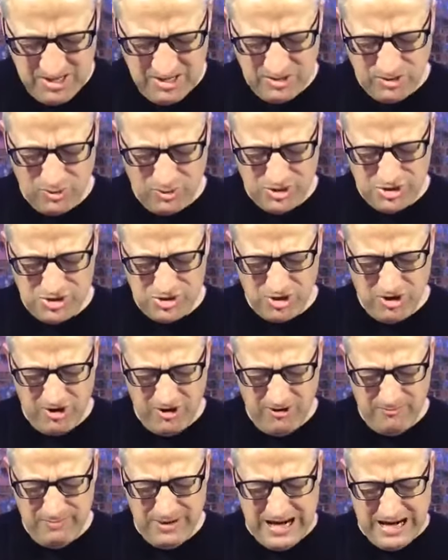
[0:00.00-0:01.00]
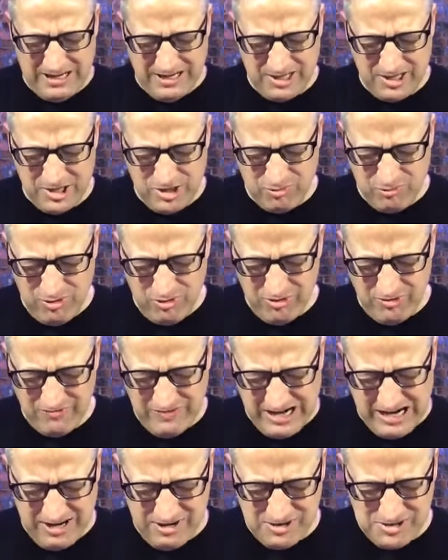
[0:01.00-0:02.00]
Lord, as they're all battling
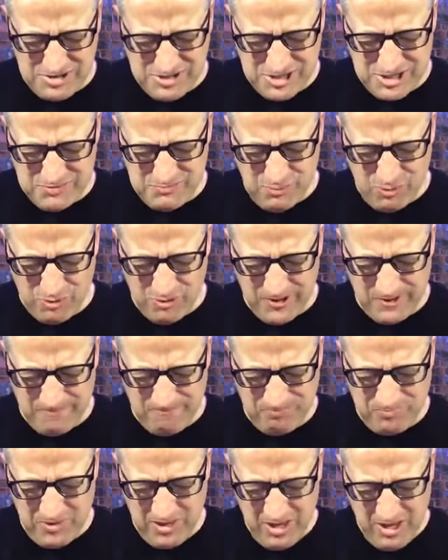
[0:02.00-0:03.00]
coronavirus this morning,